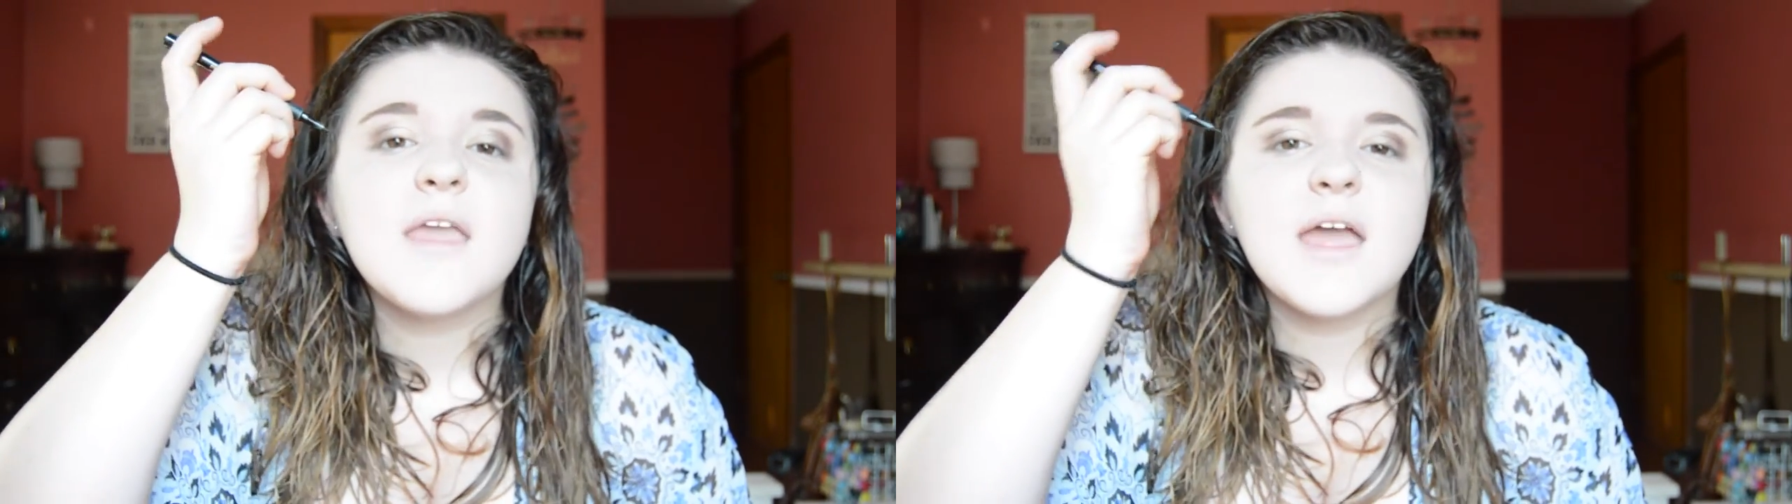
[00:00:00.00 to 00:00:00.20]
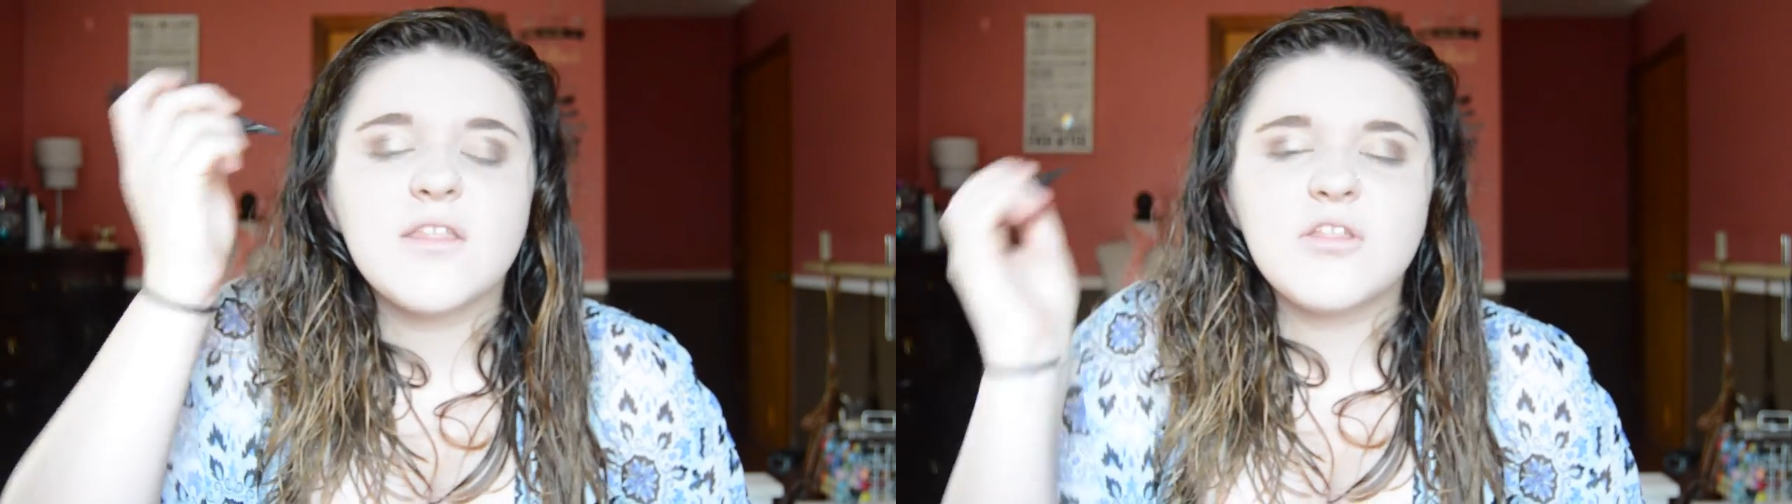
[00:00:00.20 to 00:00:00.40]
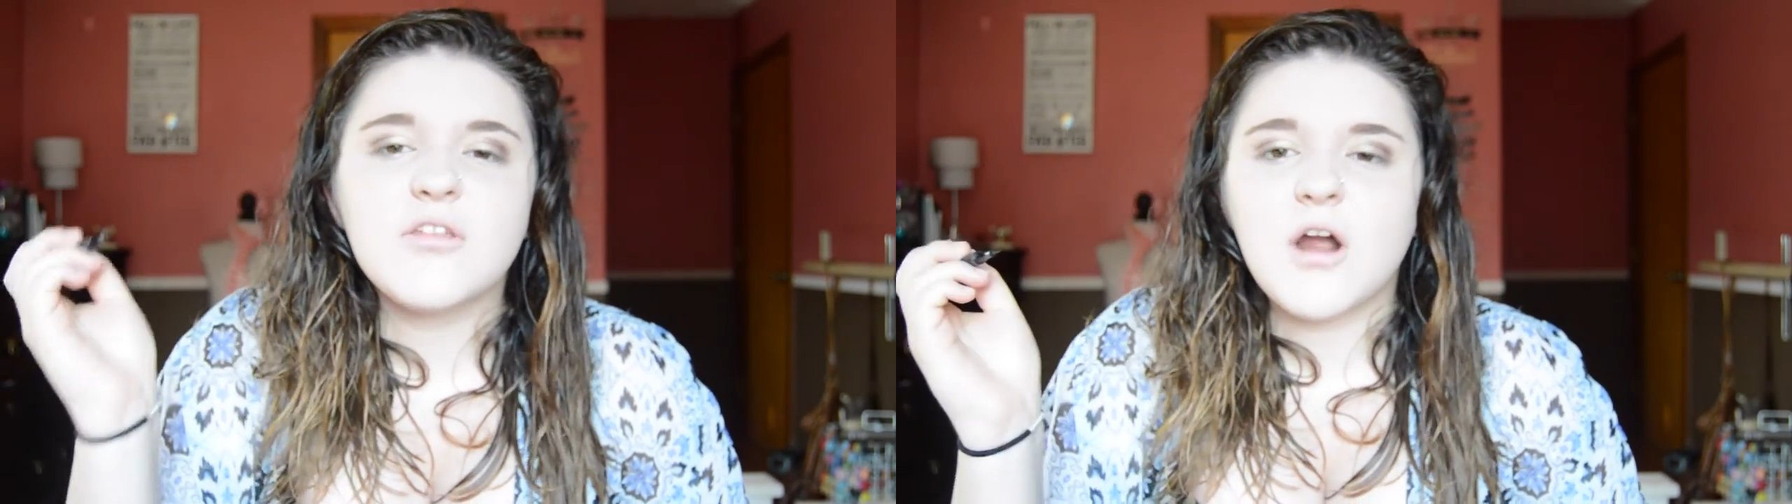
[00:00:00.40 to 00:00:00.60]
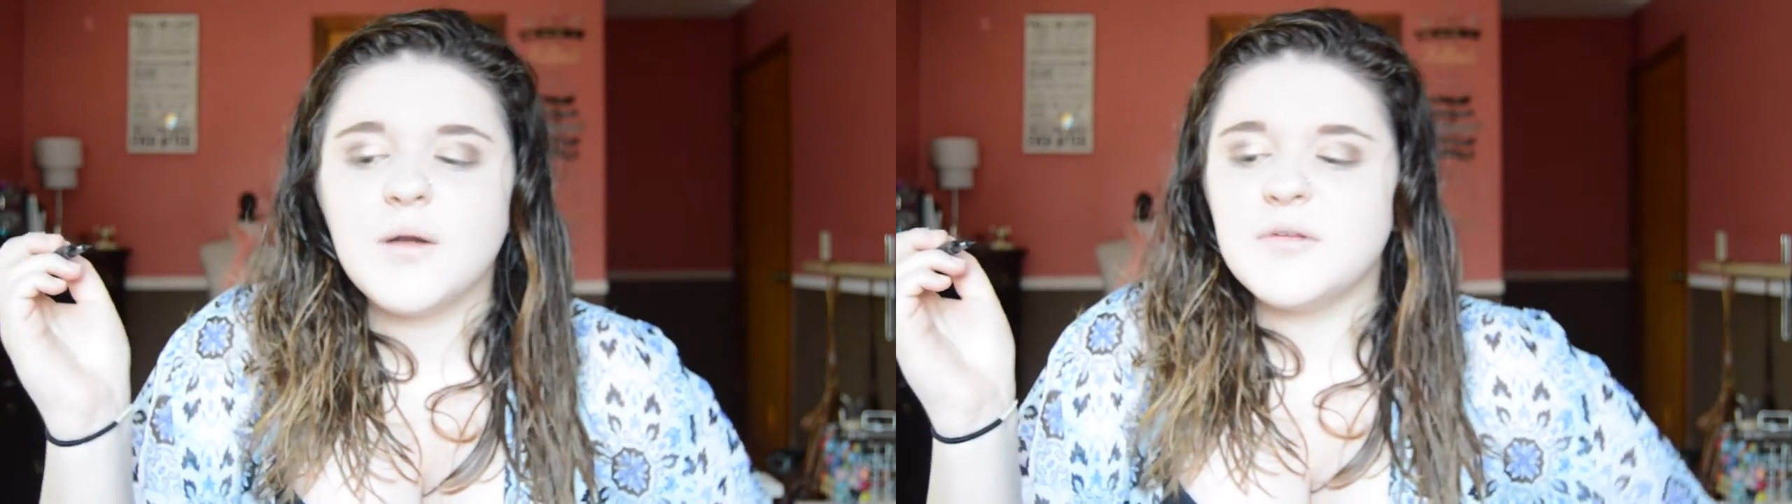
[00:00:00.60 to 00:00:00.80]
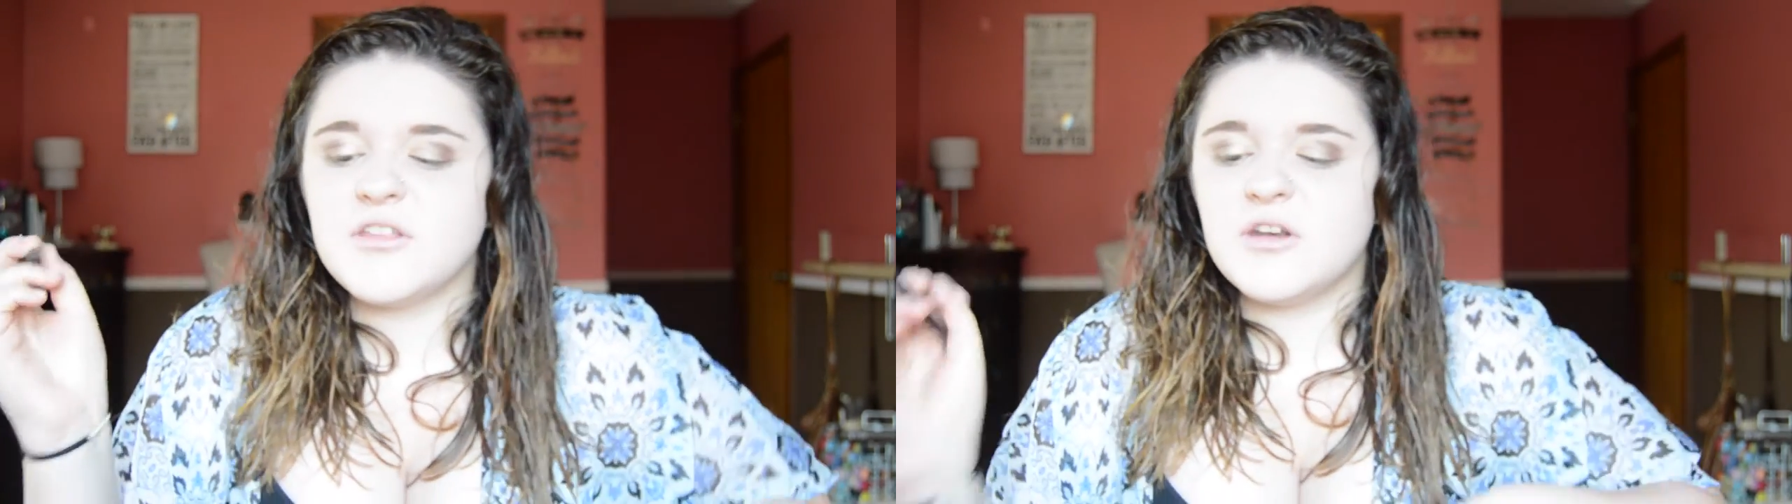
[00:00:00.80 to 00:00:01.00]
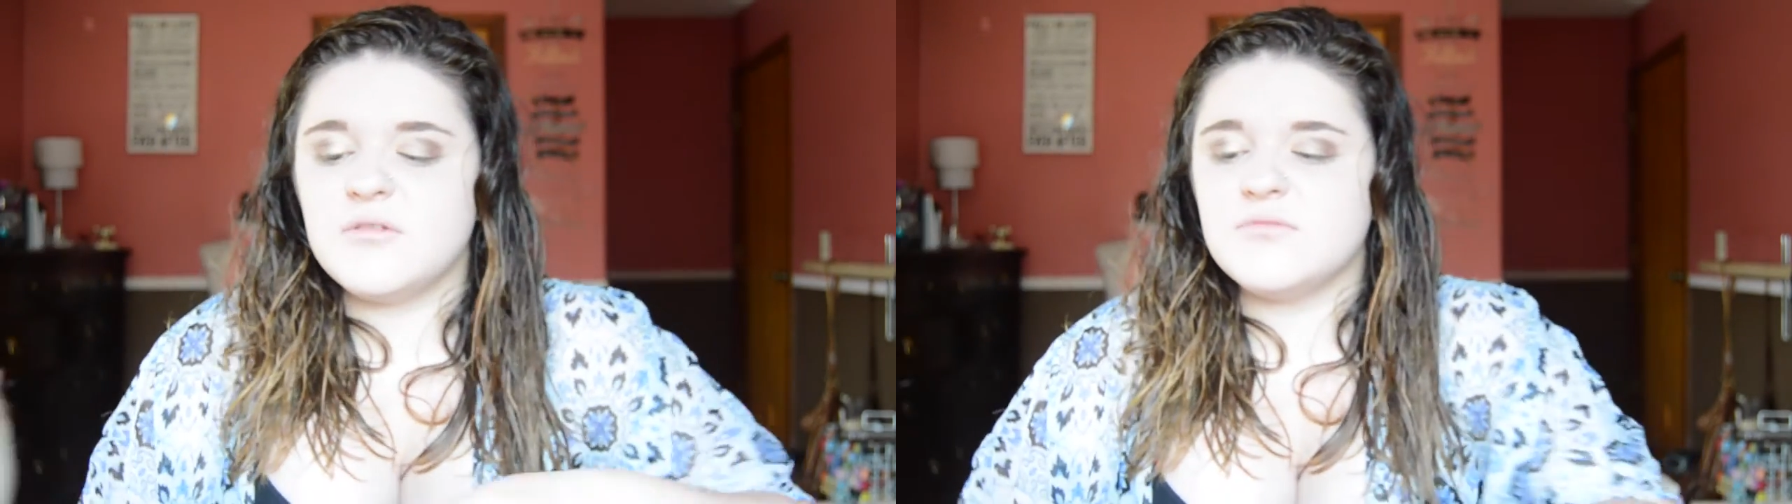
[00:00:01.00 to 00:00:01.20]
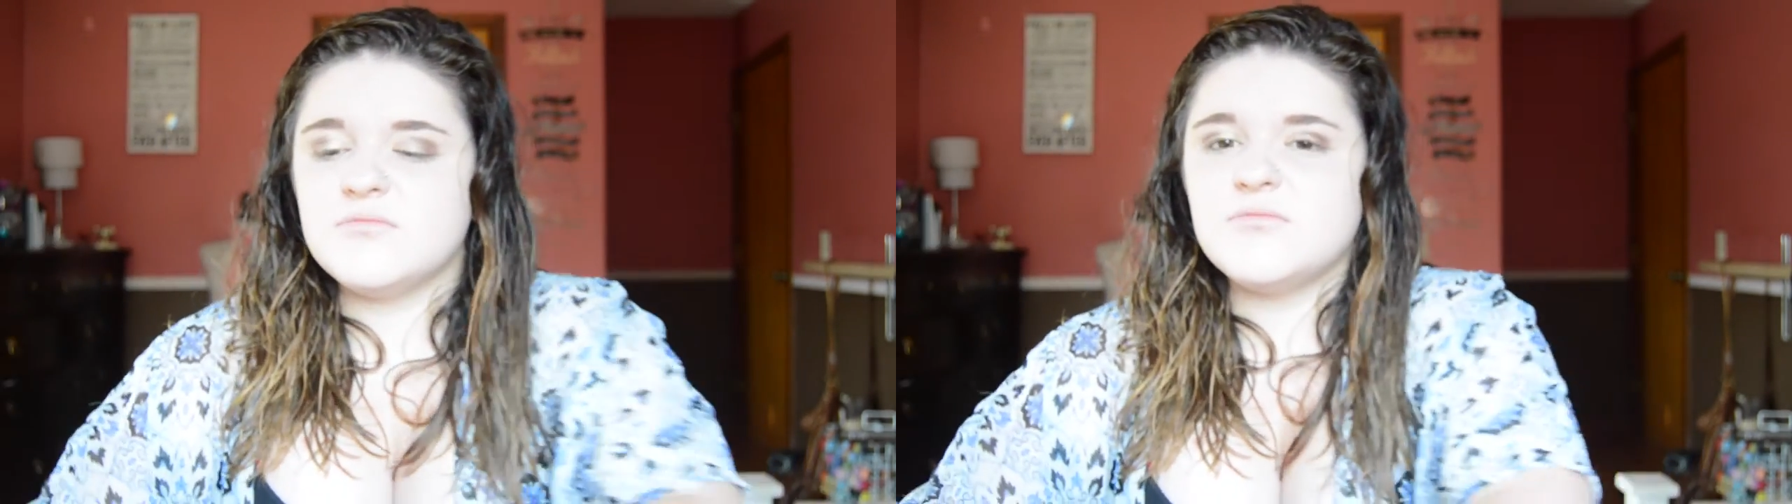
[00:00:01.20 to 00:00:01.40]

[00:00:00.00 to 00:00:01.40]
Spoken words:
and this is hard because I don't